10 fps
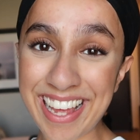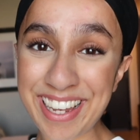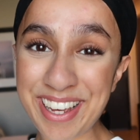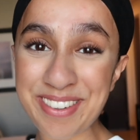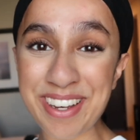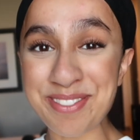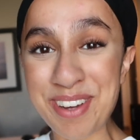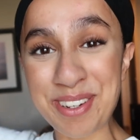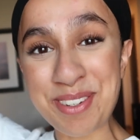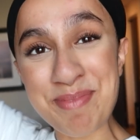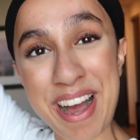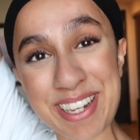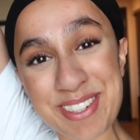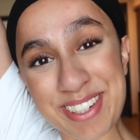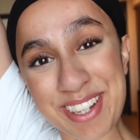Hello and welcome
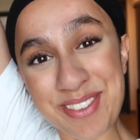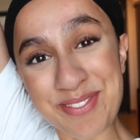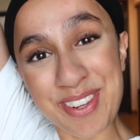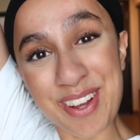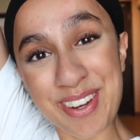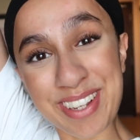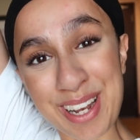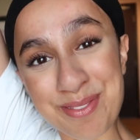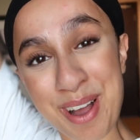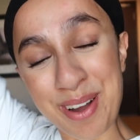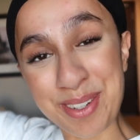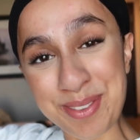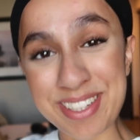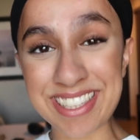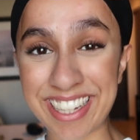back to another vlog and
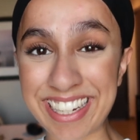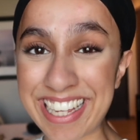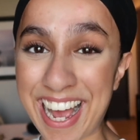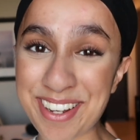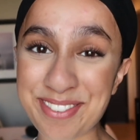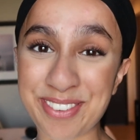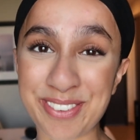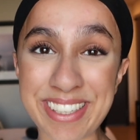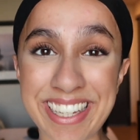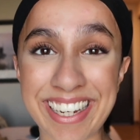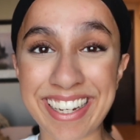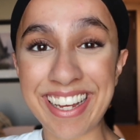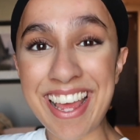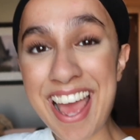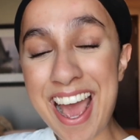welcome to sunny
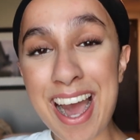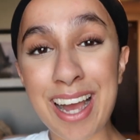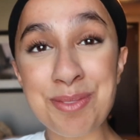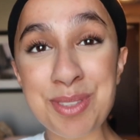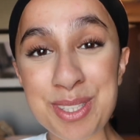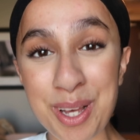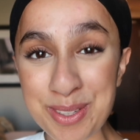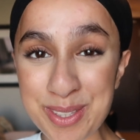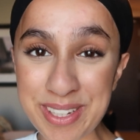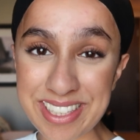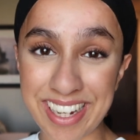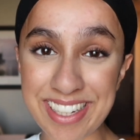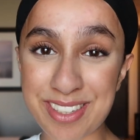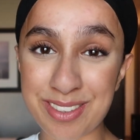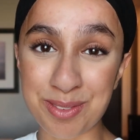California. I'm so so
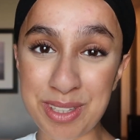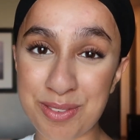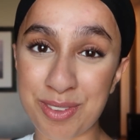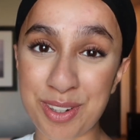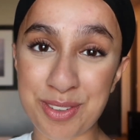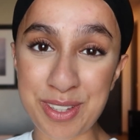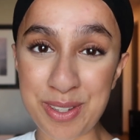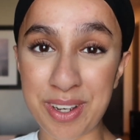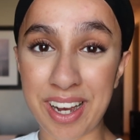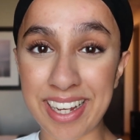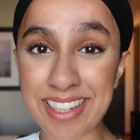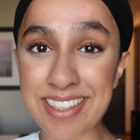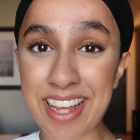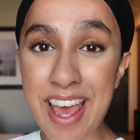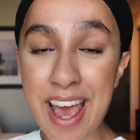excited to film this vlog for you
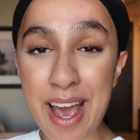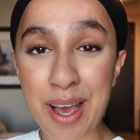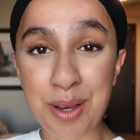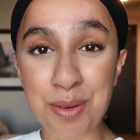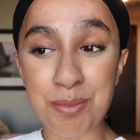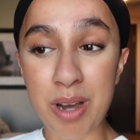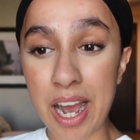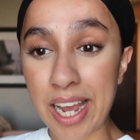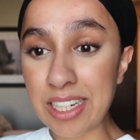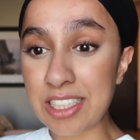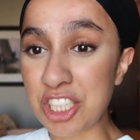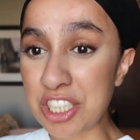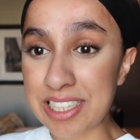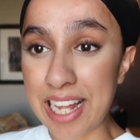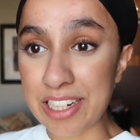guys. Um, I
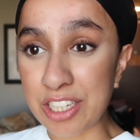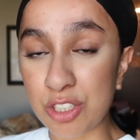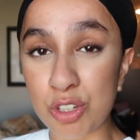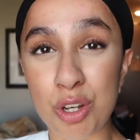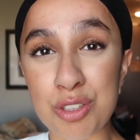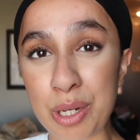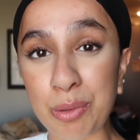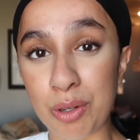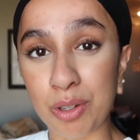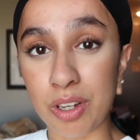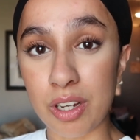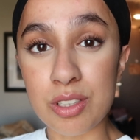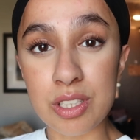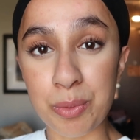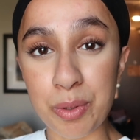just landed not so long
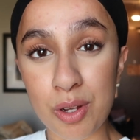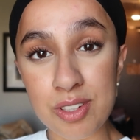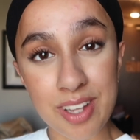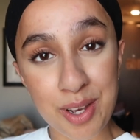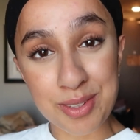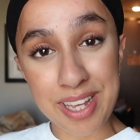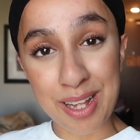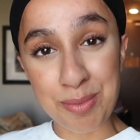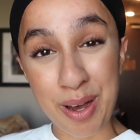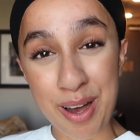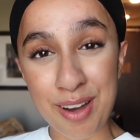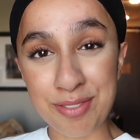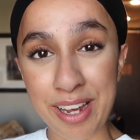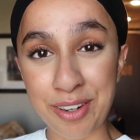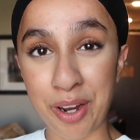ago so we got to the hotel about
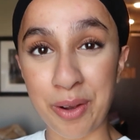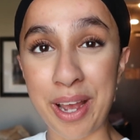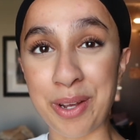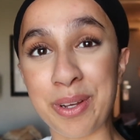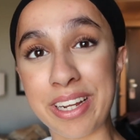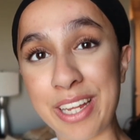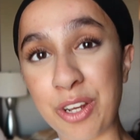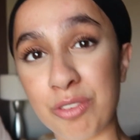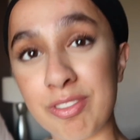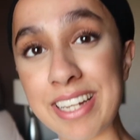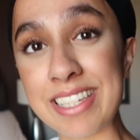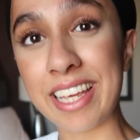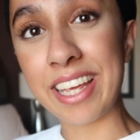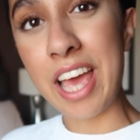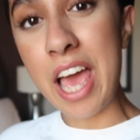half an hour ago and quickly got
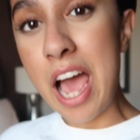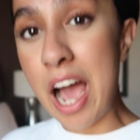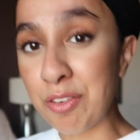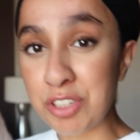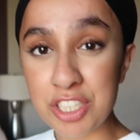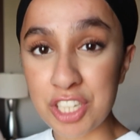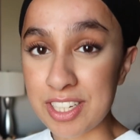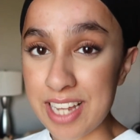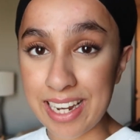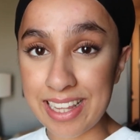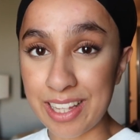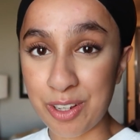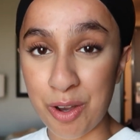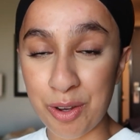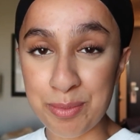ready. I've just chucked
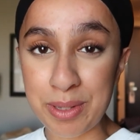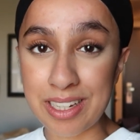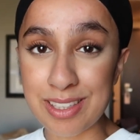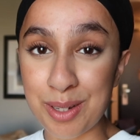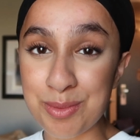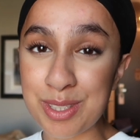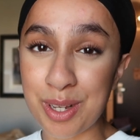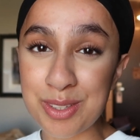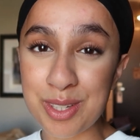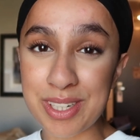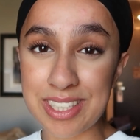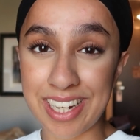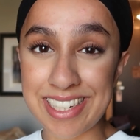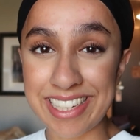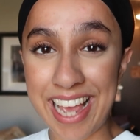anything on because I'm so so
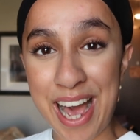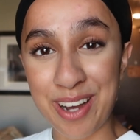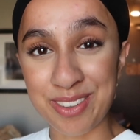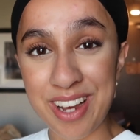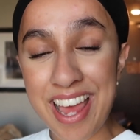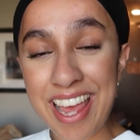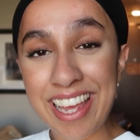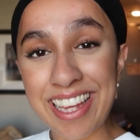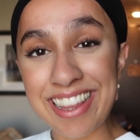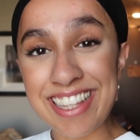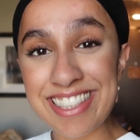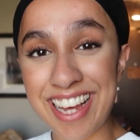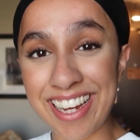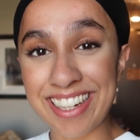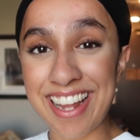excited to get out in the
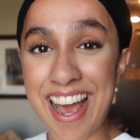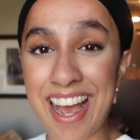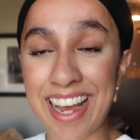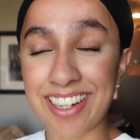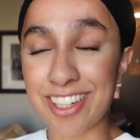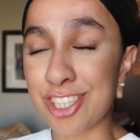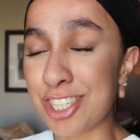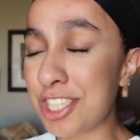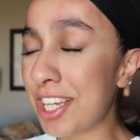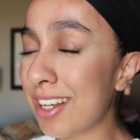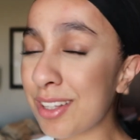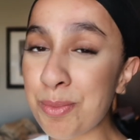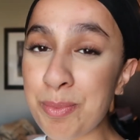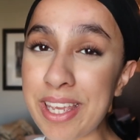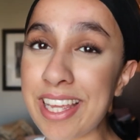sun and just chill at
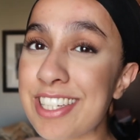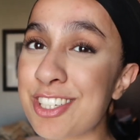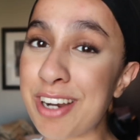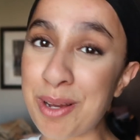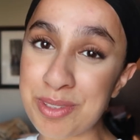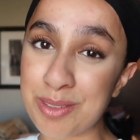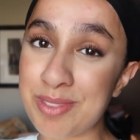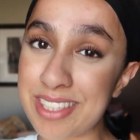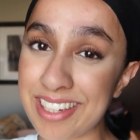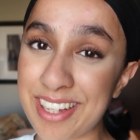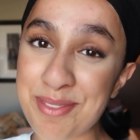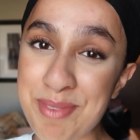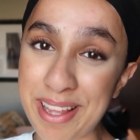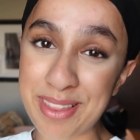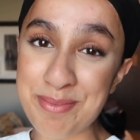the beach, grab some dinner,
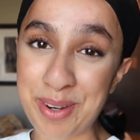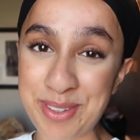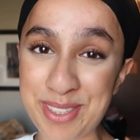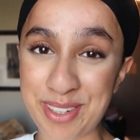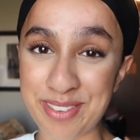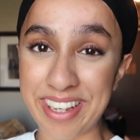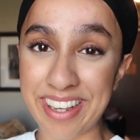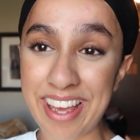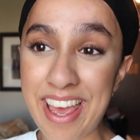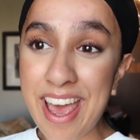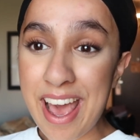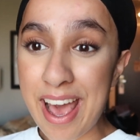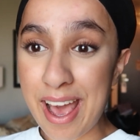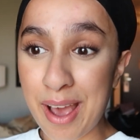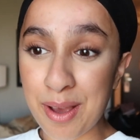make the most of it.
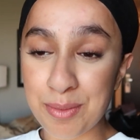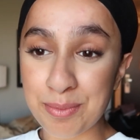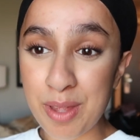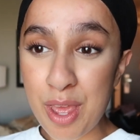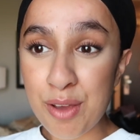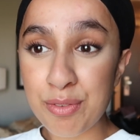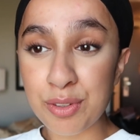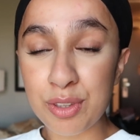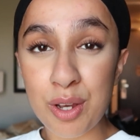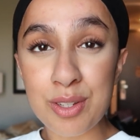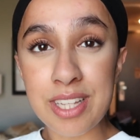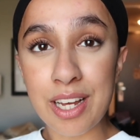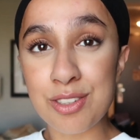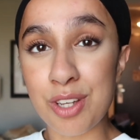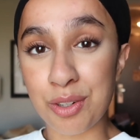Um, for those
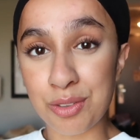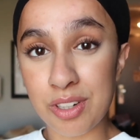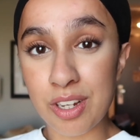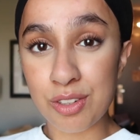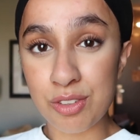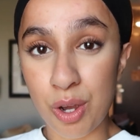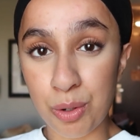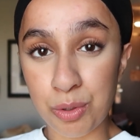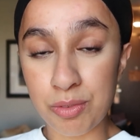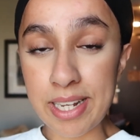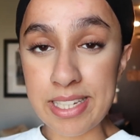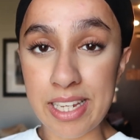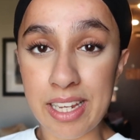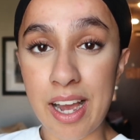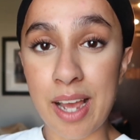that don't know
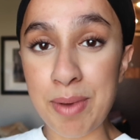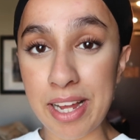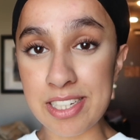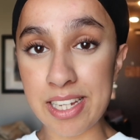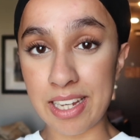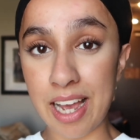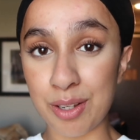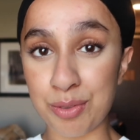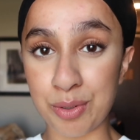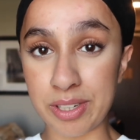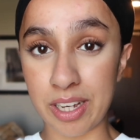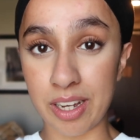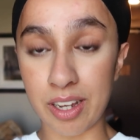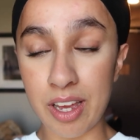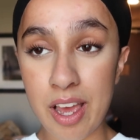already, I'm actually in
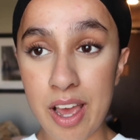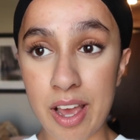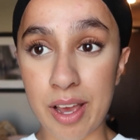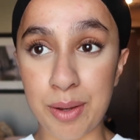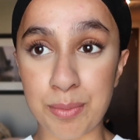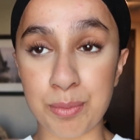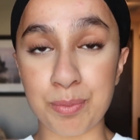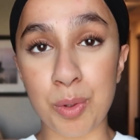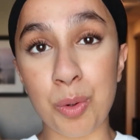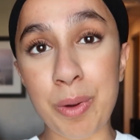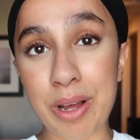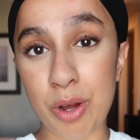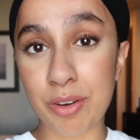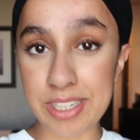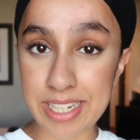California um, or well
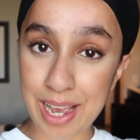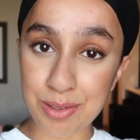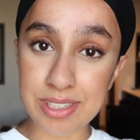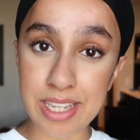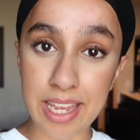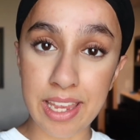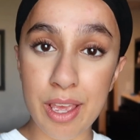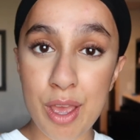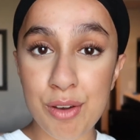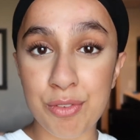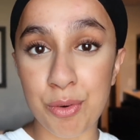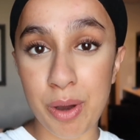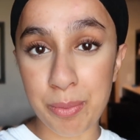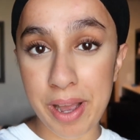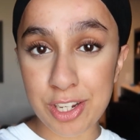Orange County
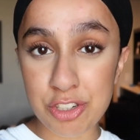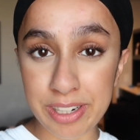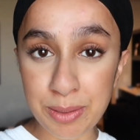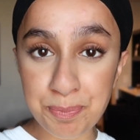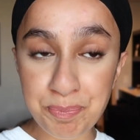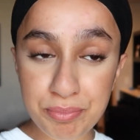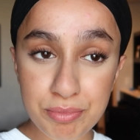for a work trip